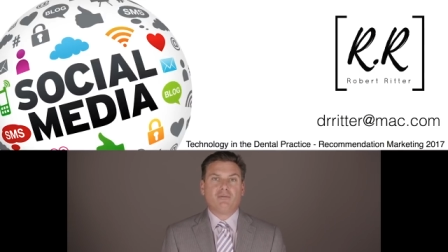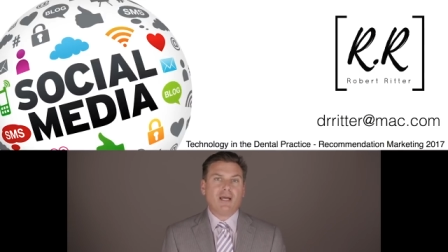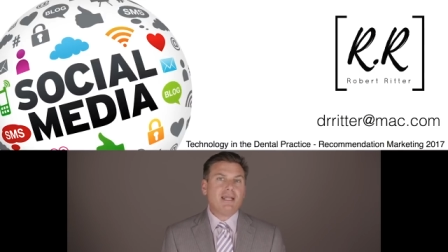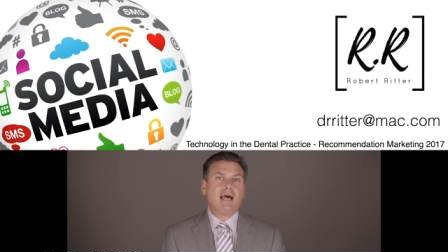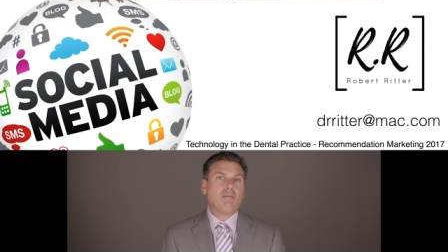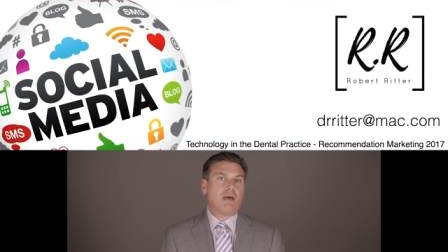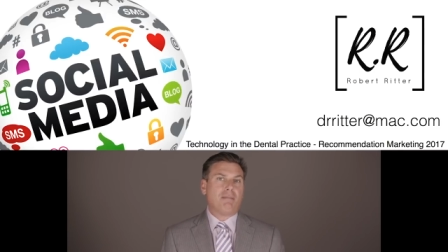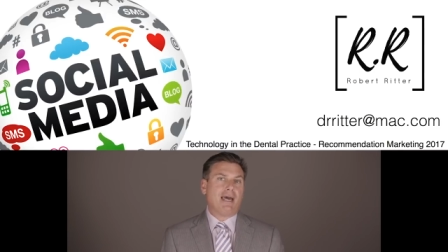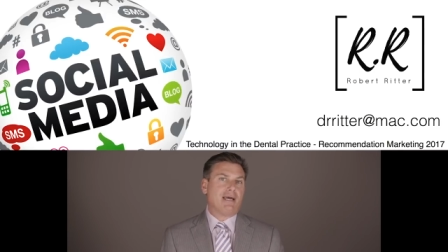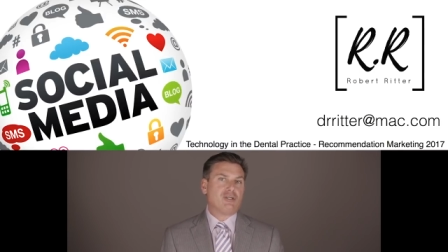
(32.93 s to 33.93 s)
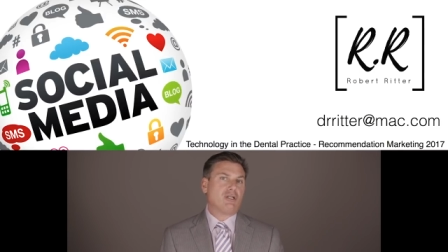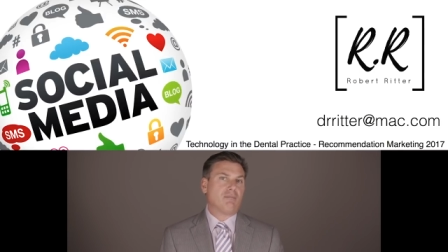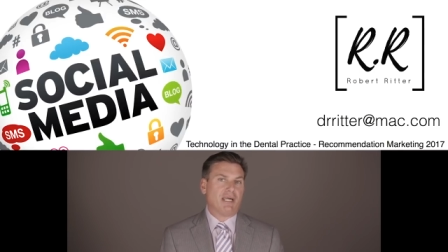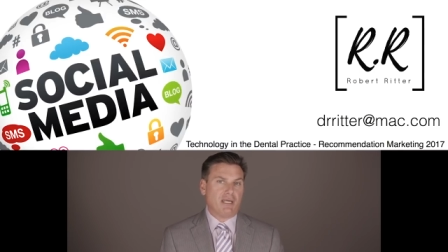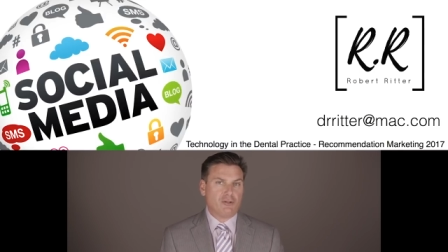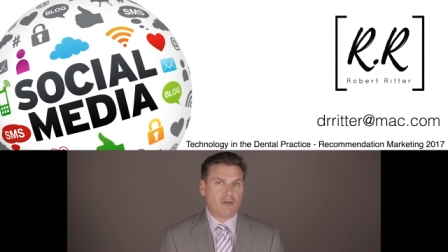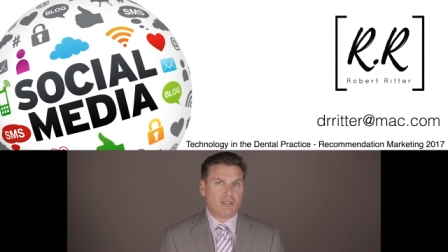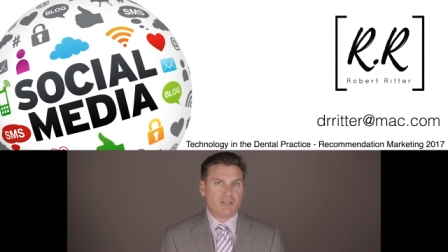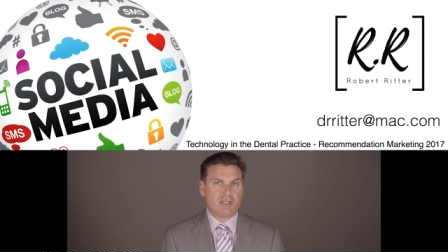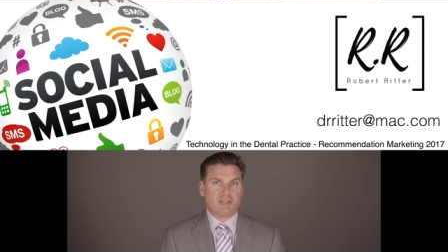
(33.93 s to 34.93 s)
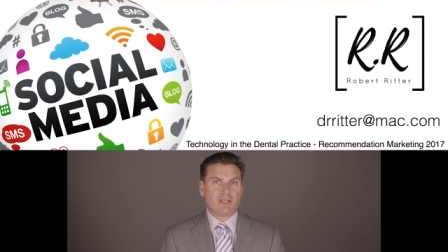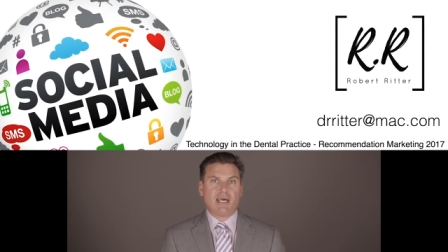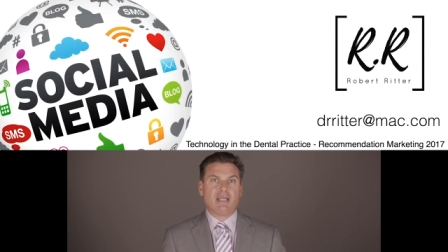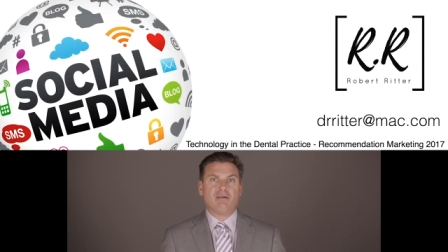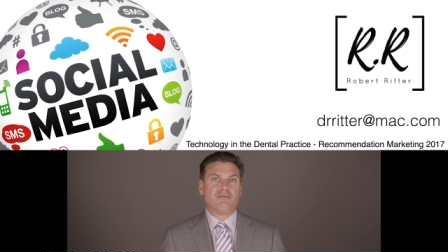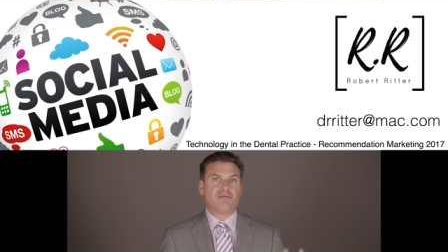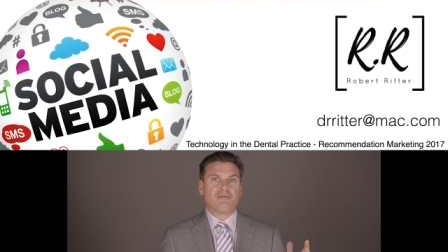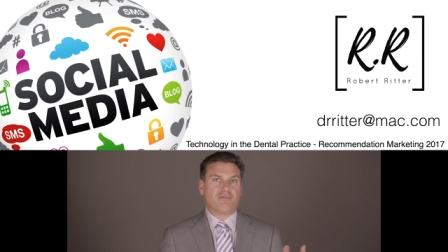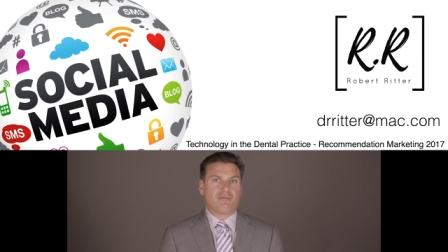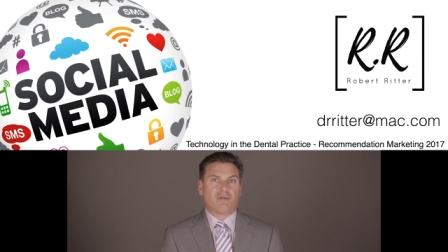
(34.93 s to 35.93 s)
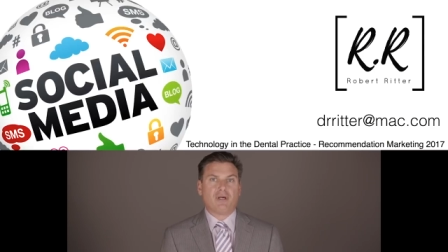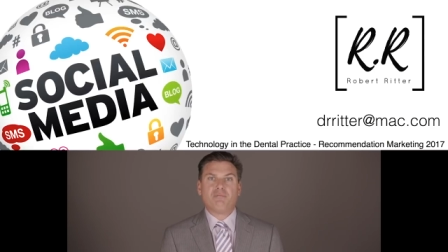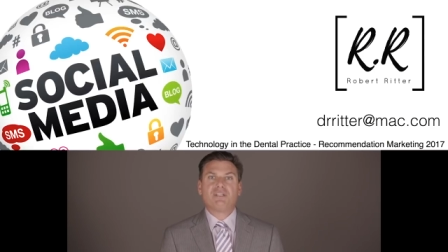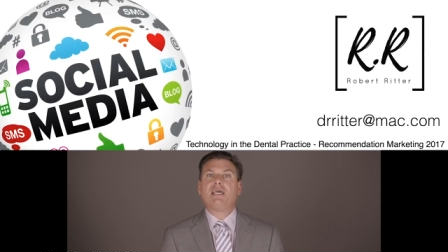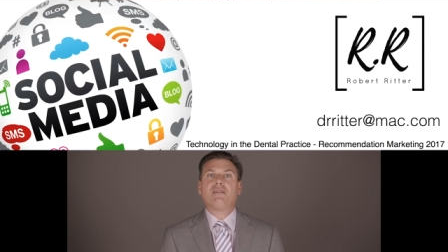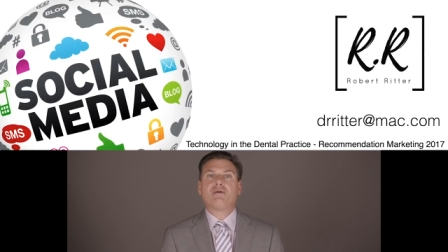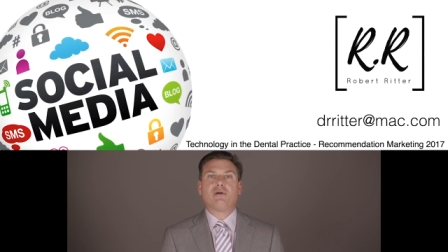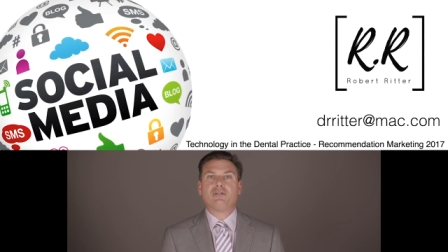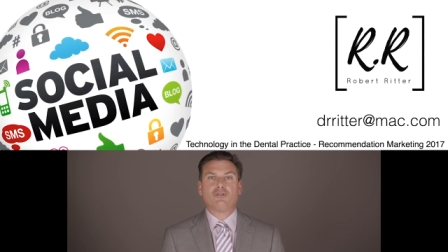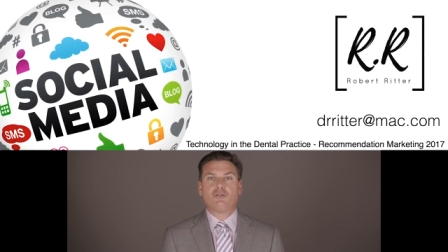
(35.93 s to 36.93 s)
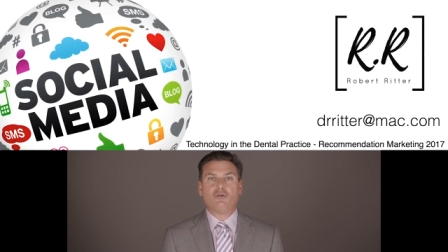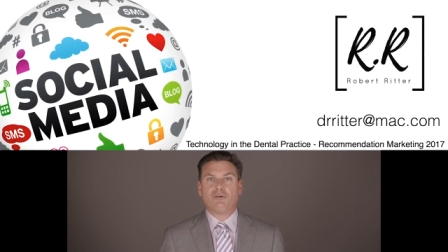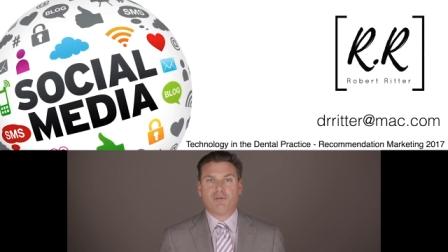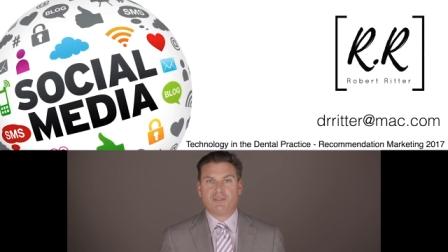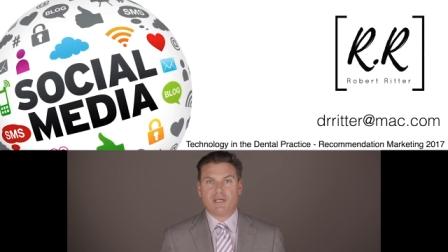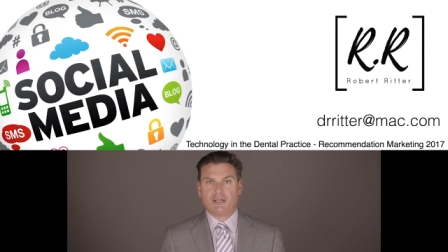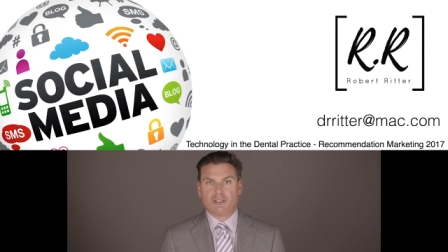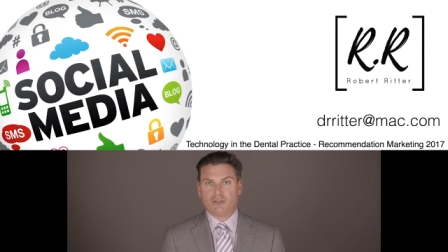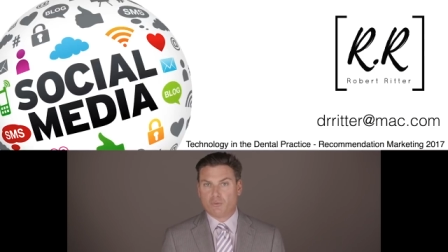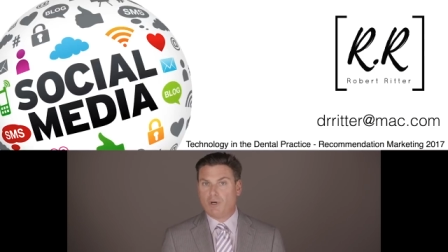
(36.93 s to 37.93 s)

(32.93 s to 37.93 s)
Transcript: Right now, my passion and my interest is kind of come together into two different sections.